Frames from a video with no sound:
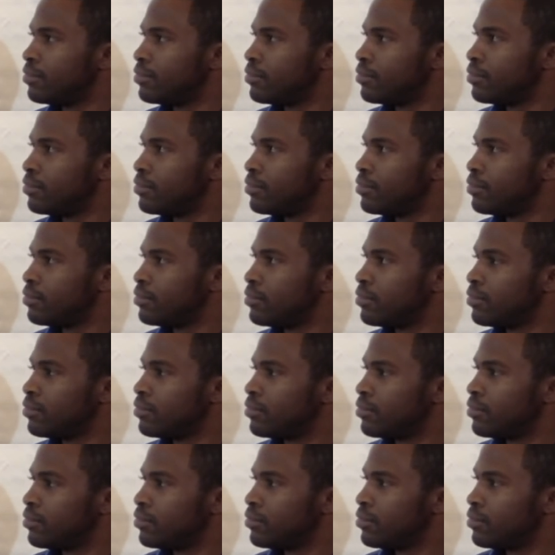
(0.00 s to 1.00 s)

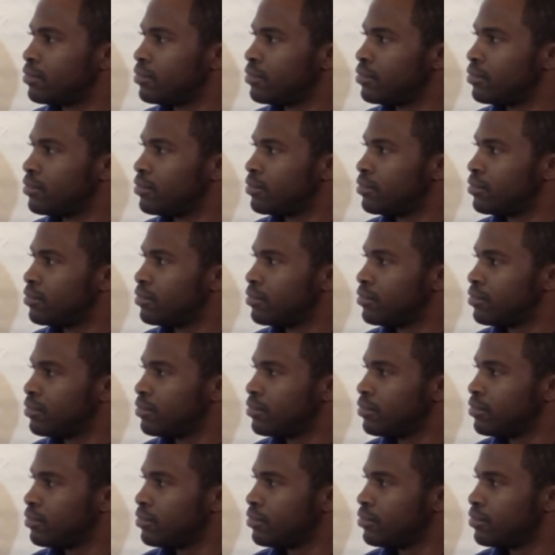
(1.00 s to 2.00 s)

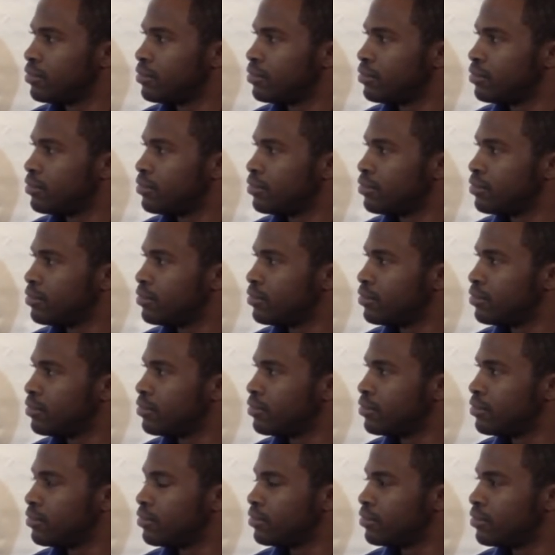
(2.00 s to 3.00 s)

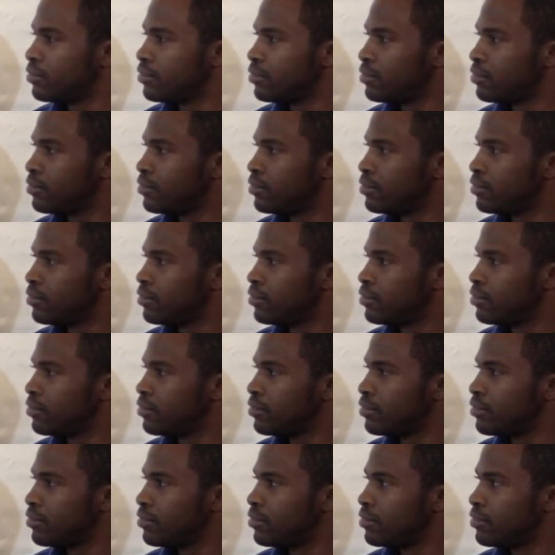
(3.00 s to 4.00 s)

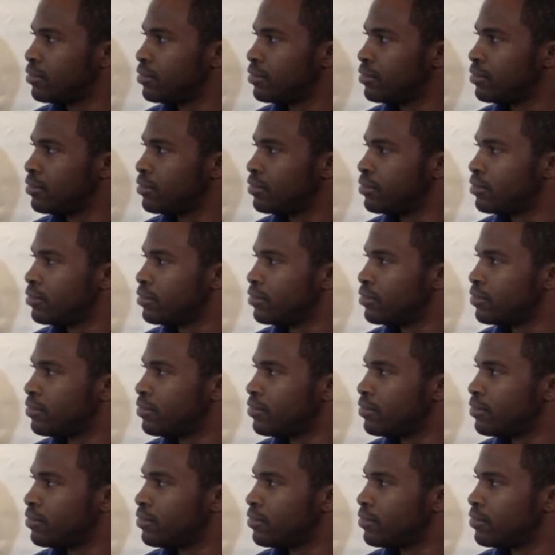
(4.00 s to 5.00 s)

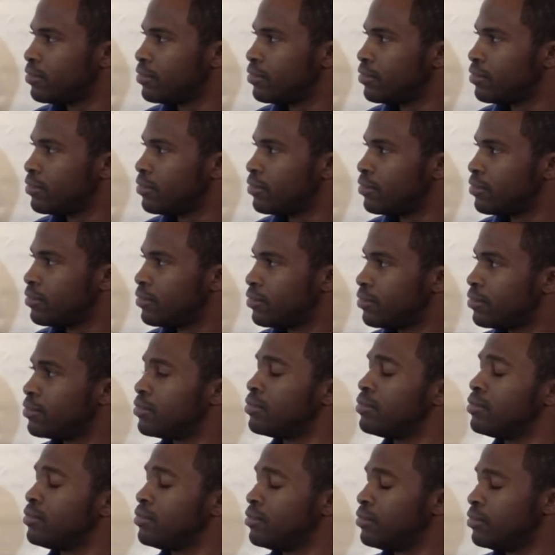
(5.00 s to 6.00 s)

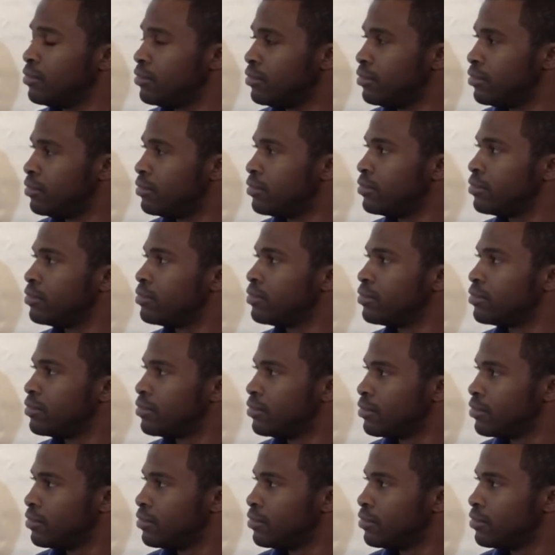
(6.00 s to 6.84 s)
(not speaking)